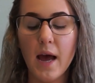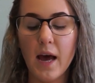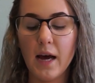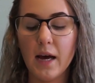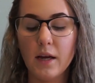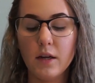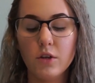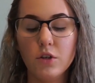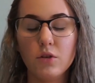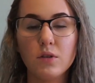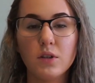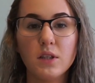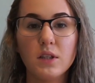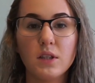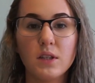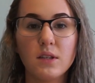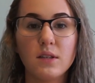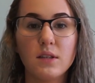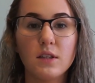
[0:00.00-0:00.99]
and
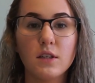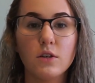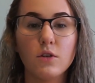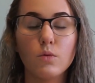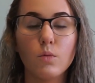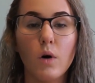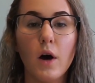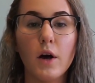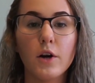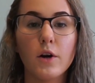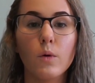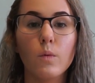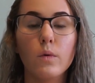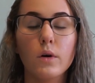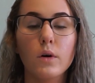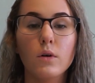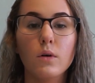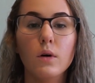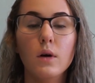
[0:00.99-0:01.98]
using distilled water
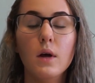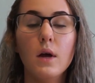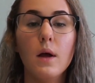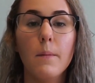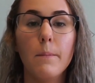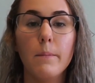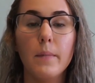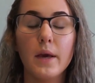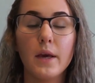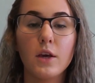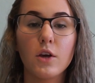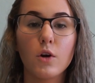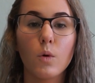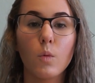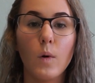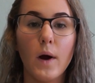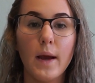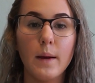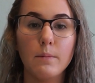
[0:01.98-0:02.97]
will make
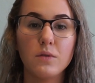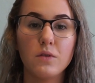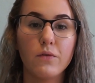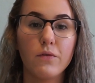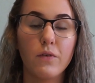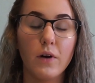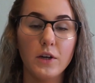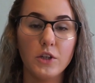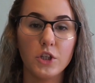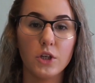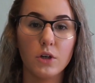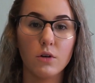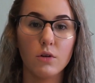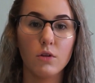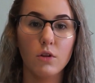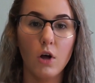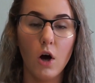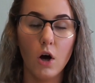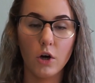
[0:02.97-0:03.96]
your wipes fresher
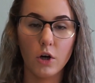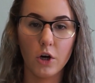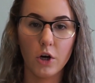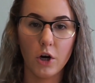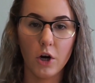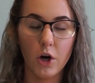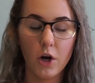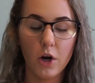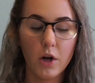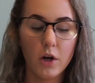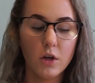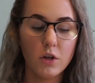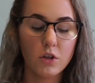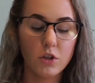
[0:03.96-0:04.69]
and longer.